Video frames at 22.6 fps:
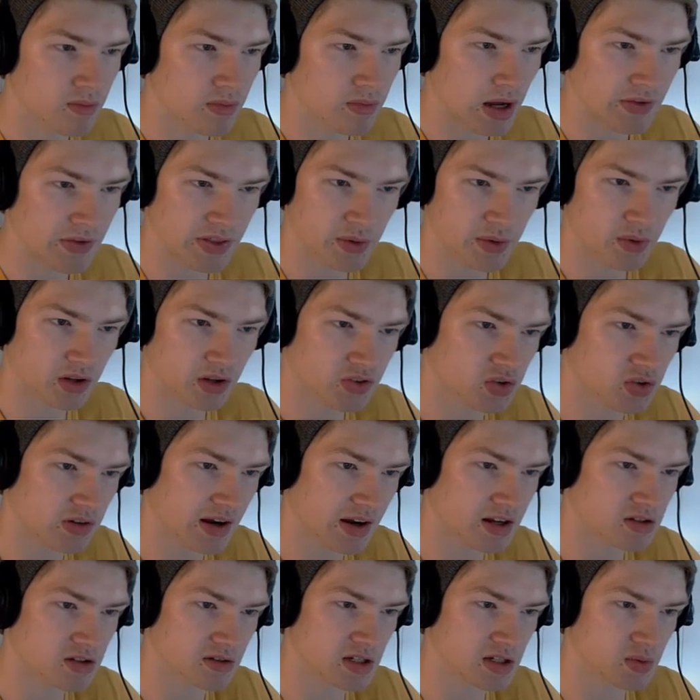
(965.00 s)
I think we got 2
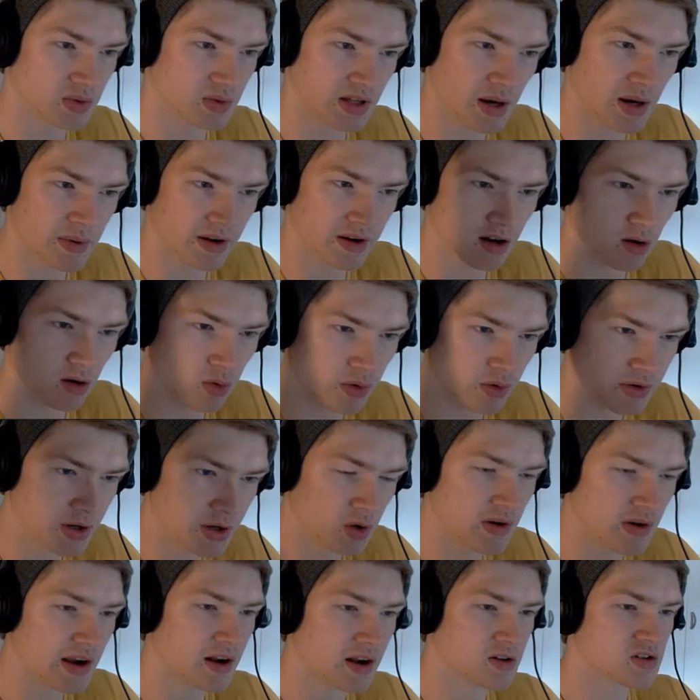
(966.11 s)
records on this. There we go. New
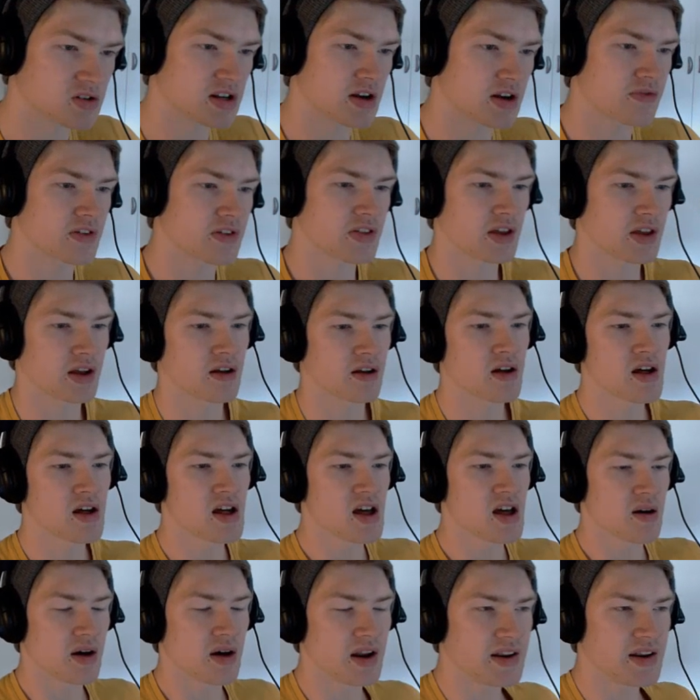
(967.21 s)
records on everything.
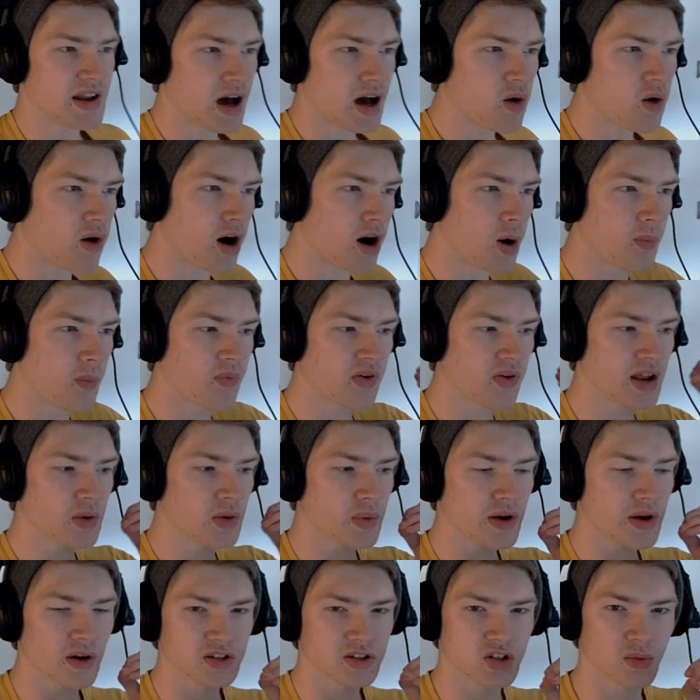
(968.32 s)
And now hopefully
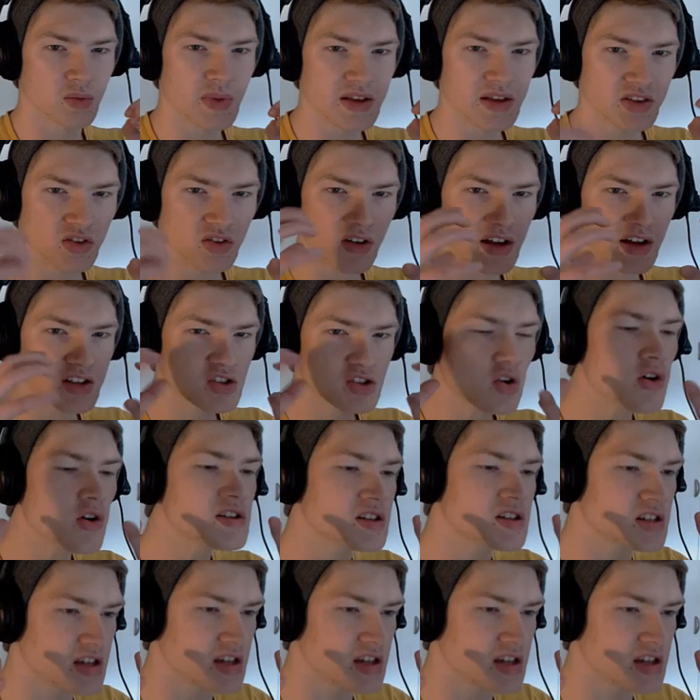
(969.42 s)
we also made the right choices